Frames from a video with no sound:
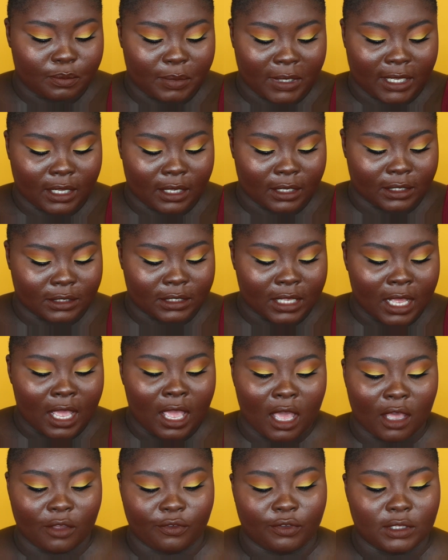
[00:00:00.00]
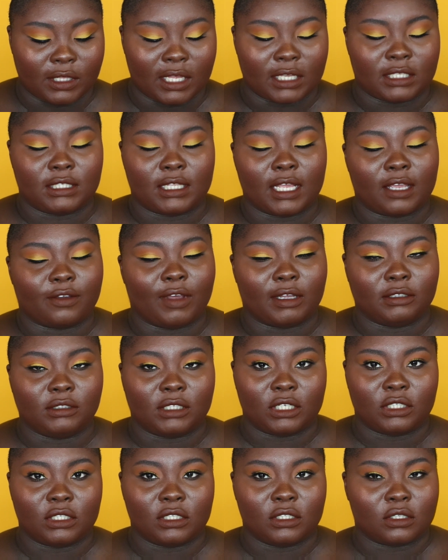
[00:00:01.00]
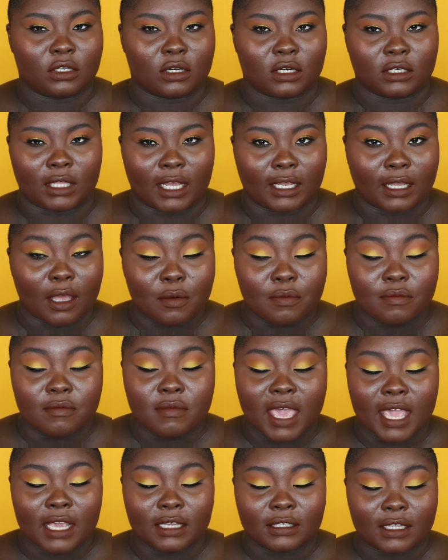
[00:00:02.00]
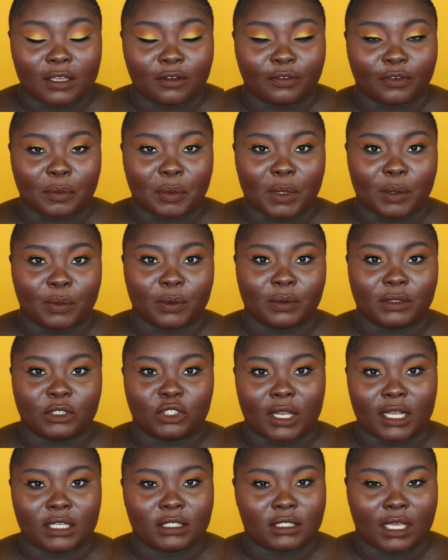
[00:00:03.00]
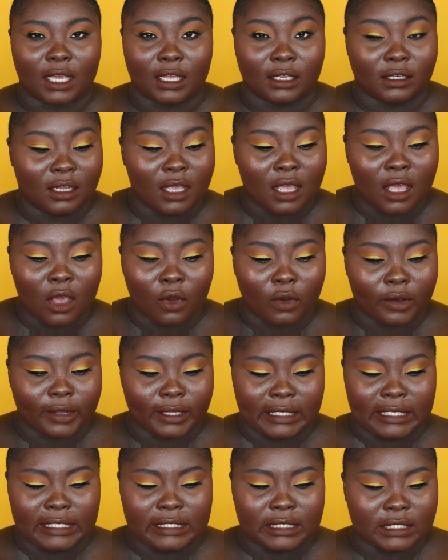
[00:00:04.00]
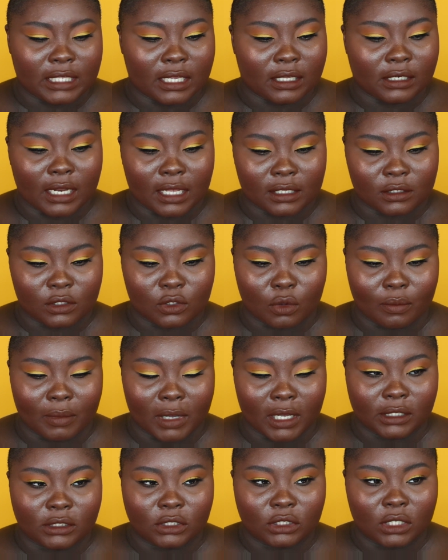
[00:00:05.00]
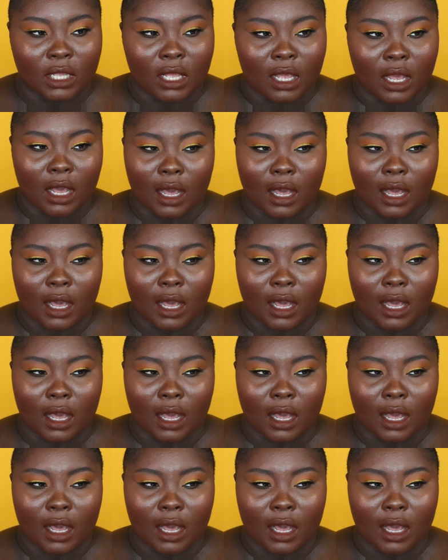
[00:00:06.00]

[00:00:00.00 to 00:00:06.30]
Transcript: because I feel like stick foundations are like amazing for people with dry skin, or at least skin not so much.